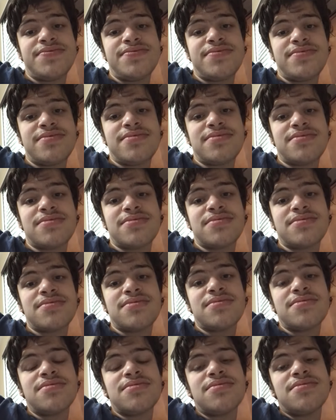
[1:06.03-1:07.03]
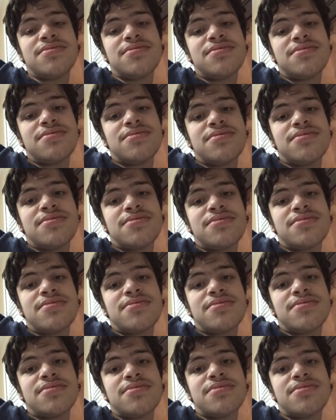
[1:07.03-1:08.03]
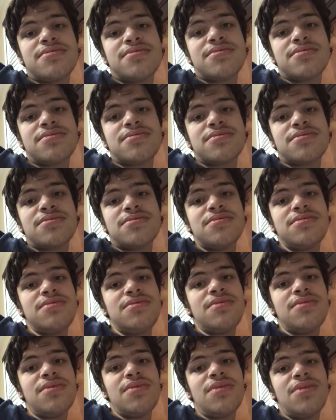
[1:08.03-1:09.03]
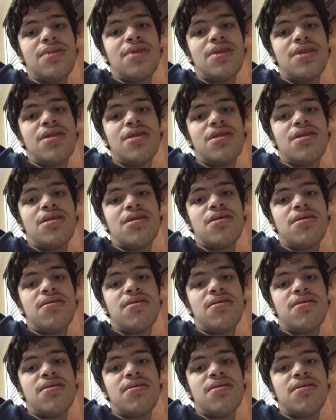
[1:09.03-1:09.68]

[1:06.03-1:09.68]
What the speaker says: [no speech]